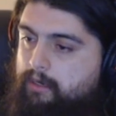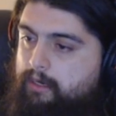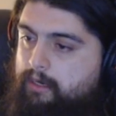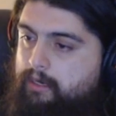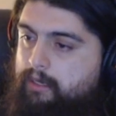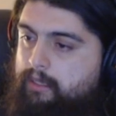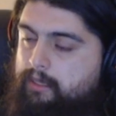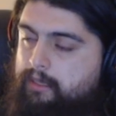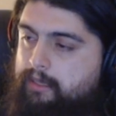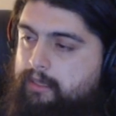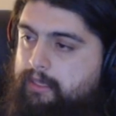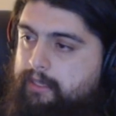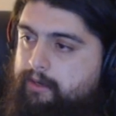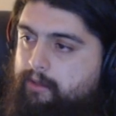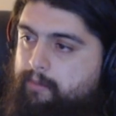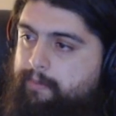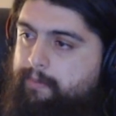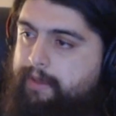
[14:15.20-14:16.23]
A
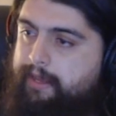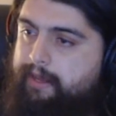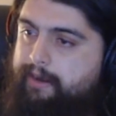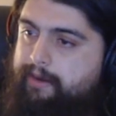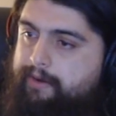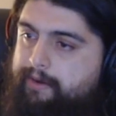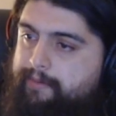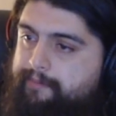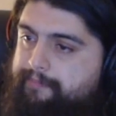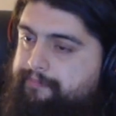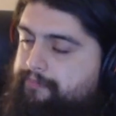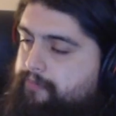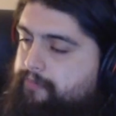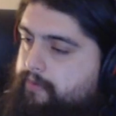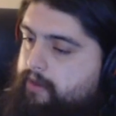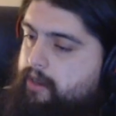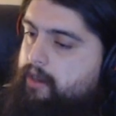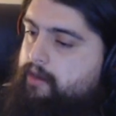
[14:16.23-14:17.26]
little bit
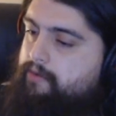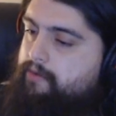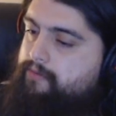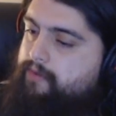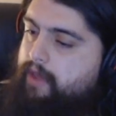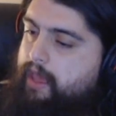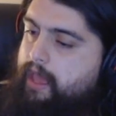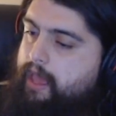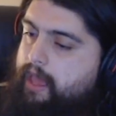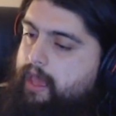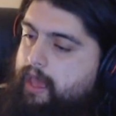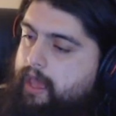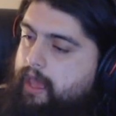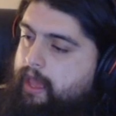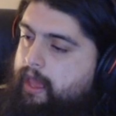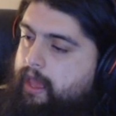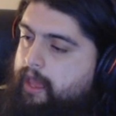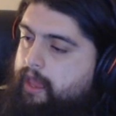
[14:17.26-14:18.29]
of
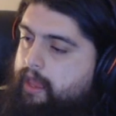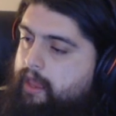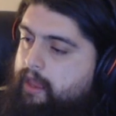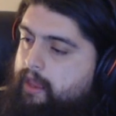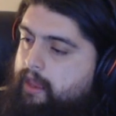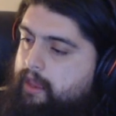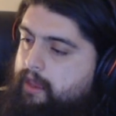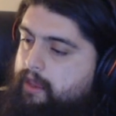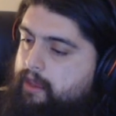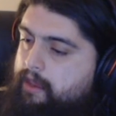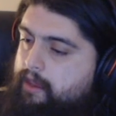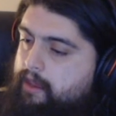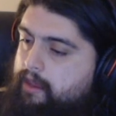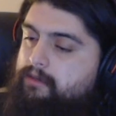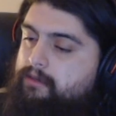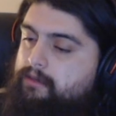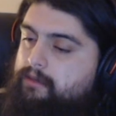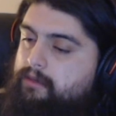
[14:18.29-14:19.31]
a
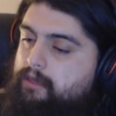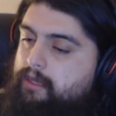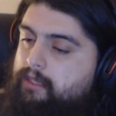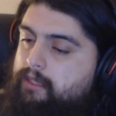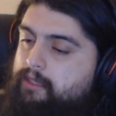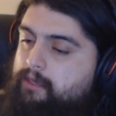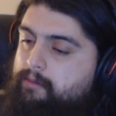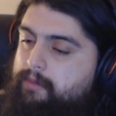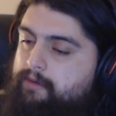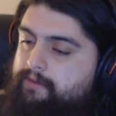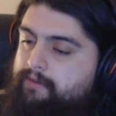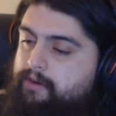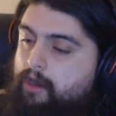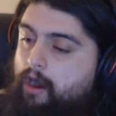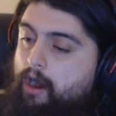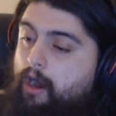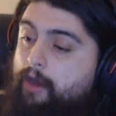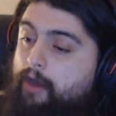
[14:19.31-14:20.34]
a little bit of an
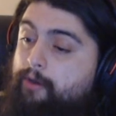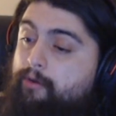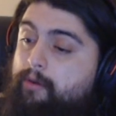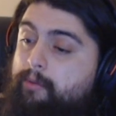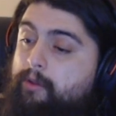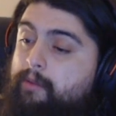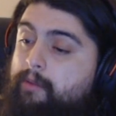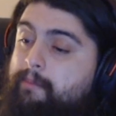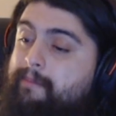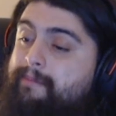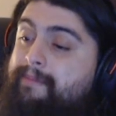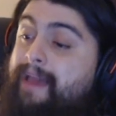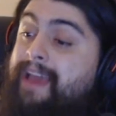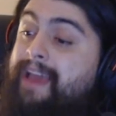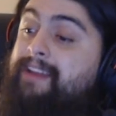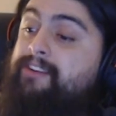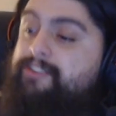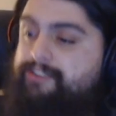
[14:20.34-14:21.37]
honorable
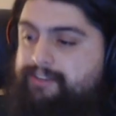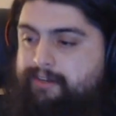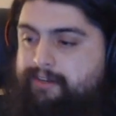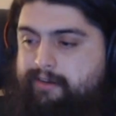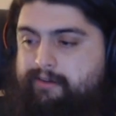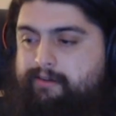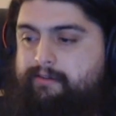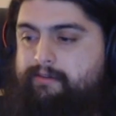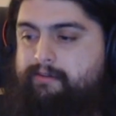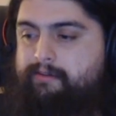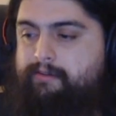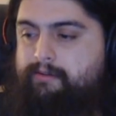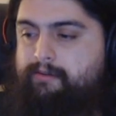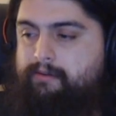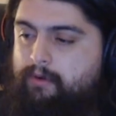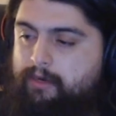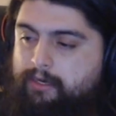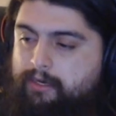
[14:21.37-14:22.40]
mention.
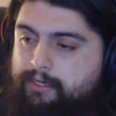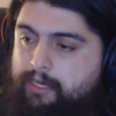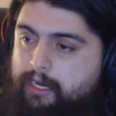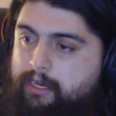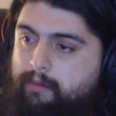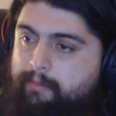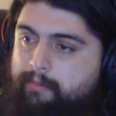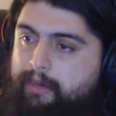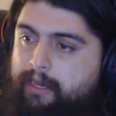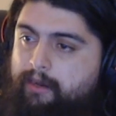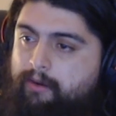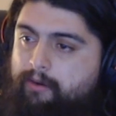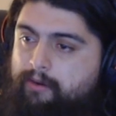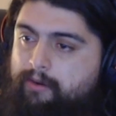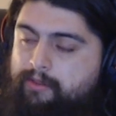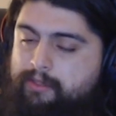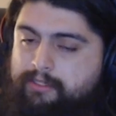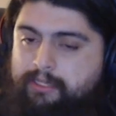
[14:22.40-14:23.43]
We're gonna talk
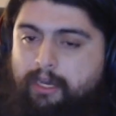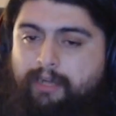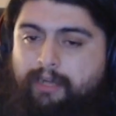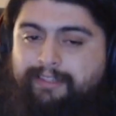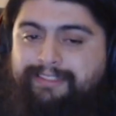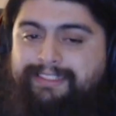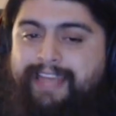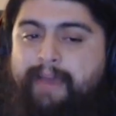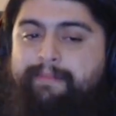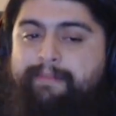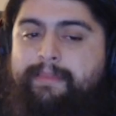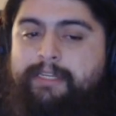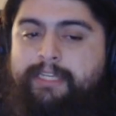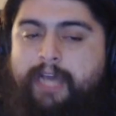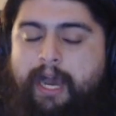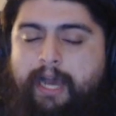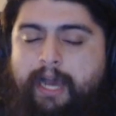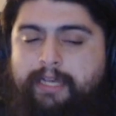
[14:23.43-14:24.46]
about the song
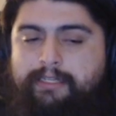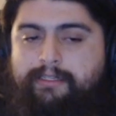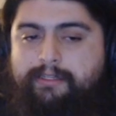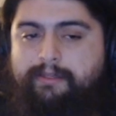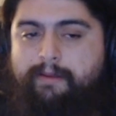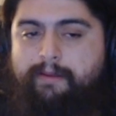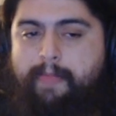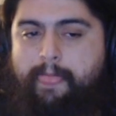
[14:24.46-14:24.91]
Demitas